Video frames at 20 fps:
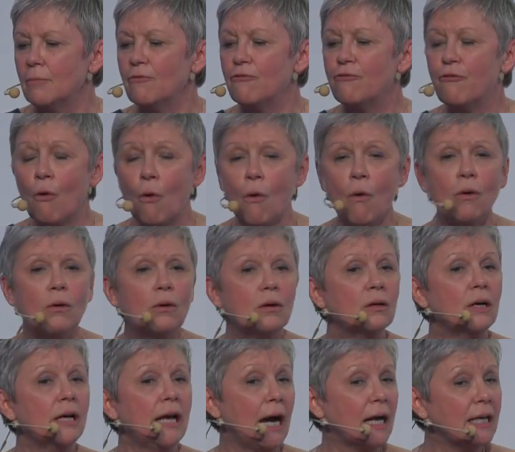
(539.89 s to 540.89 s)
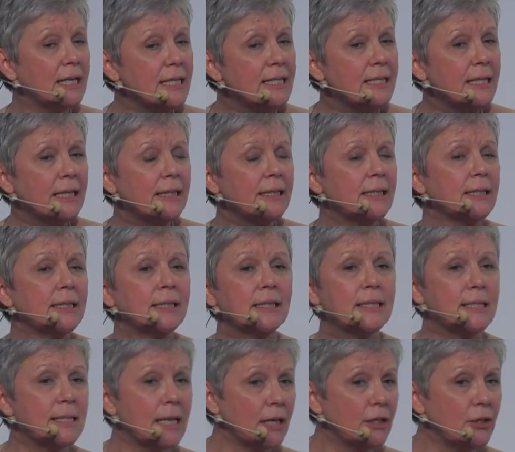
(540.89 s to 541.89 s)
for architects,
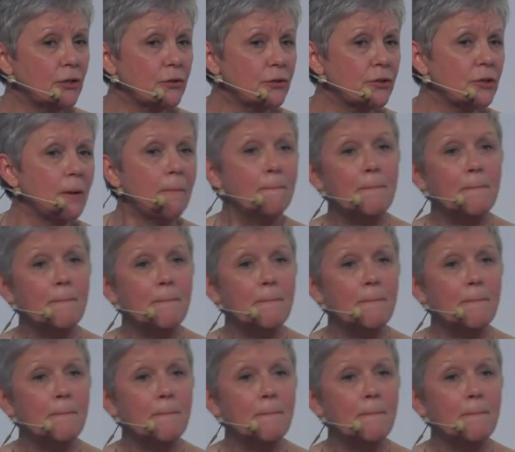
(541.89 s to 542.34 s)
designers,